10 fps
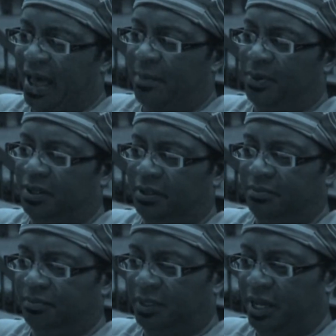happened
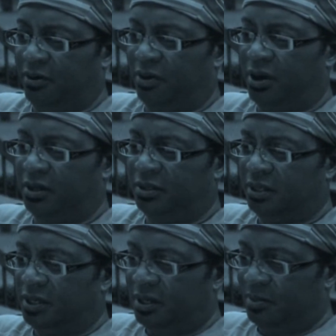later on
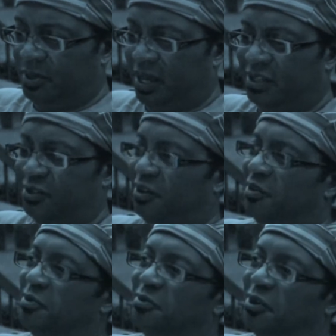but I just
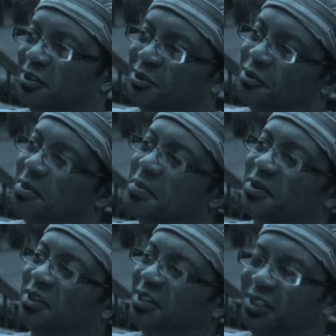only want to
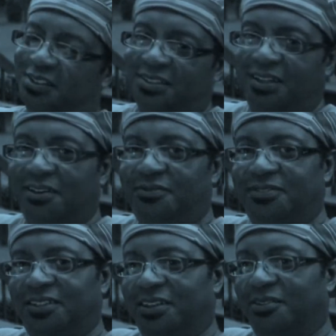remember the good stuff,
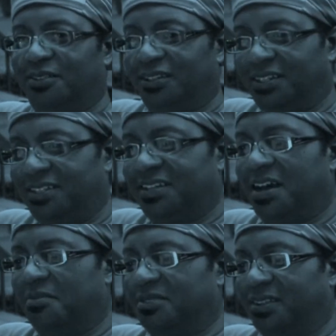you know, the good
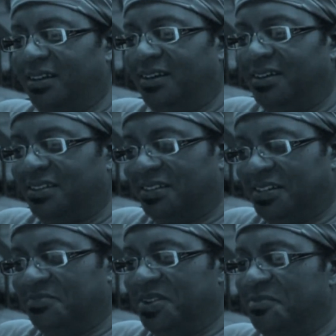times, uh, the
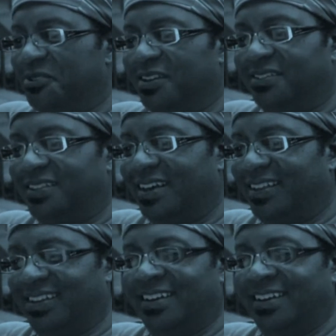good memories that